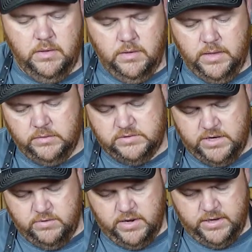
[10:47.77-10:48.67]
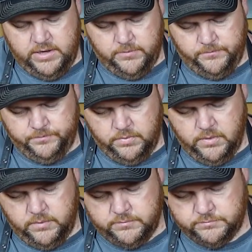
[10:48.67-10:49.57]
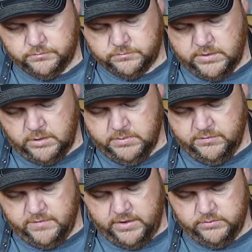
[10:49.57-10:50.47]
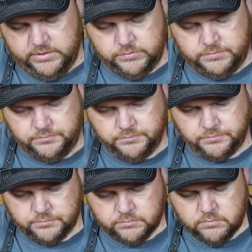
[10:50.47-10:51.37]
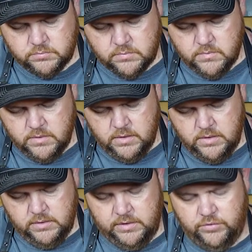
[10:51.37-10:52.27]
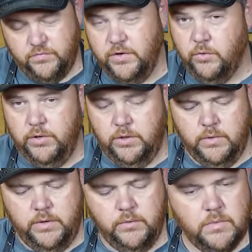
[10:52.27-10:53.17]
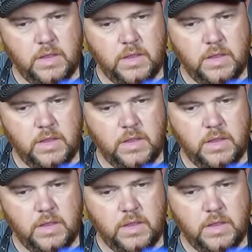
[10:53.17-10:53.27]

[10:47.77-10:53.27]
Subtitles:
I'm gonna say right now, got a little bit of fat on this one. These feel really well.